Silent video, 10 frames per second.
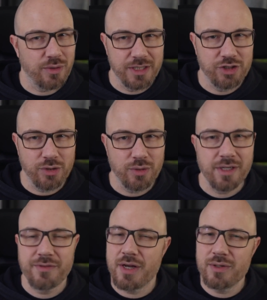or a joke,
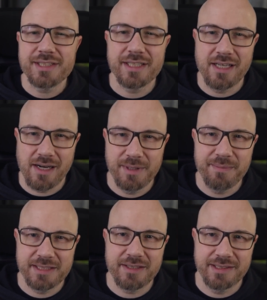there is a common
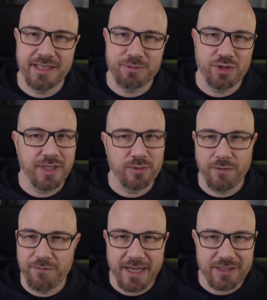misconception that
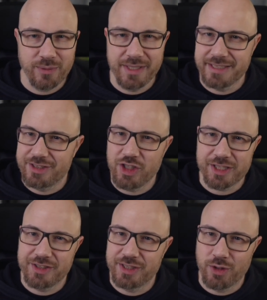refactoring is
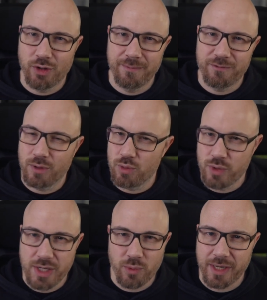just a term for
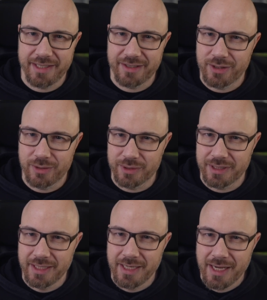rewriting code,
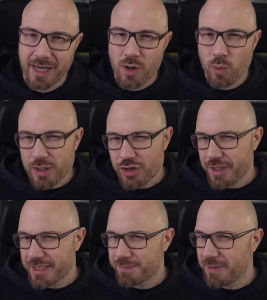which
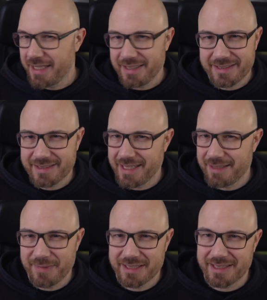explains
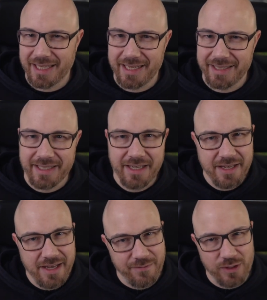statements like,
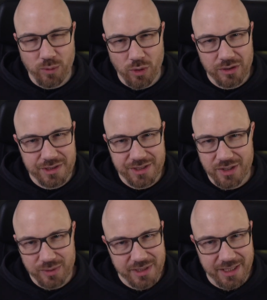if it works,
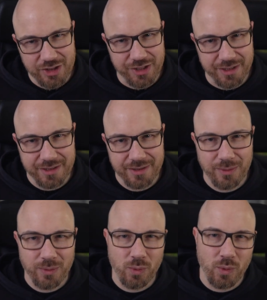don't touch it.
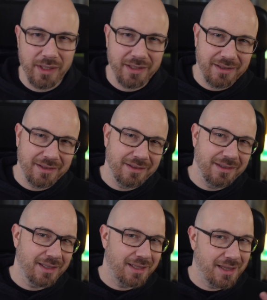
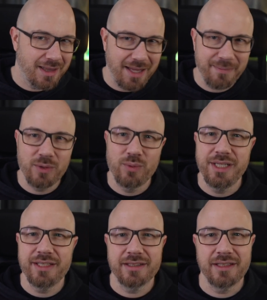Well, let me
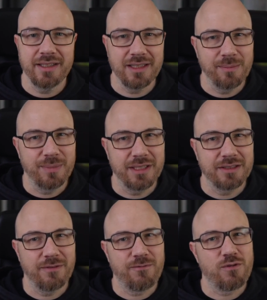read a little bit
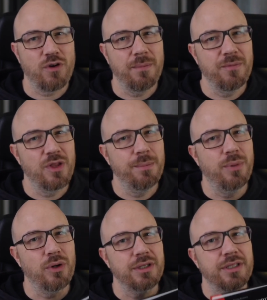from the
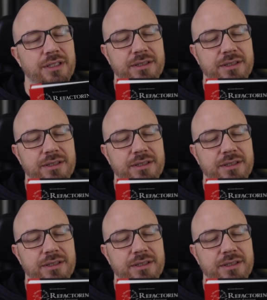book.